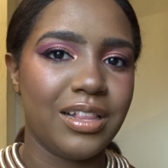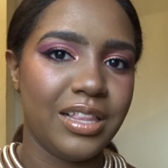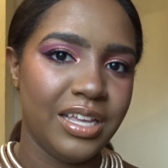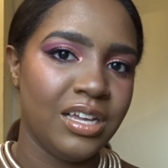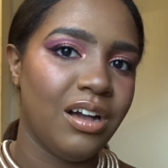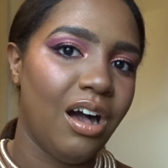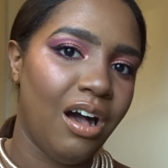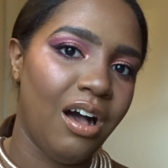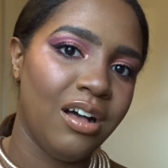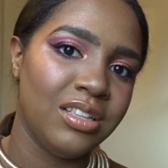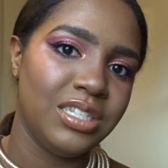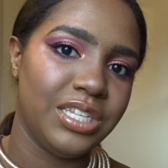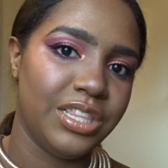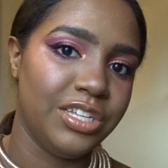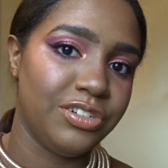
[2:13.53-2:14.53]
cling
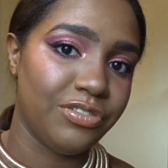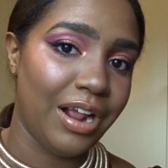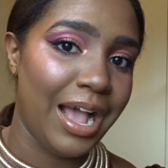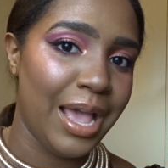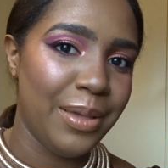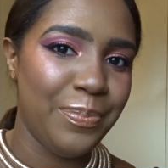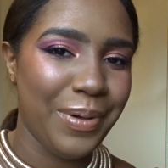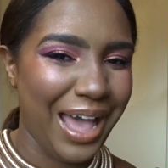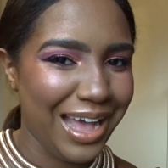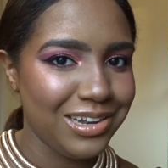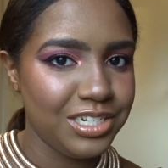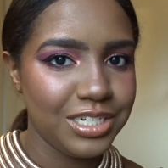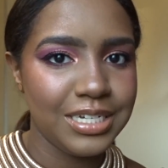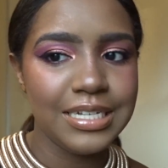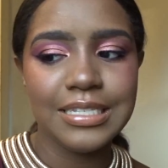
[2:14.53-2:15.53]
on to the dry
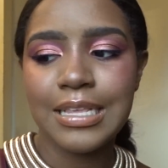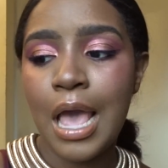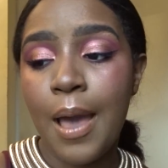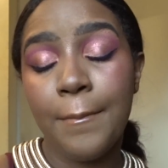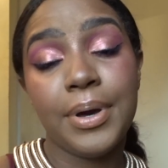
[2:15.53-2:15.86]
patches,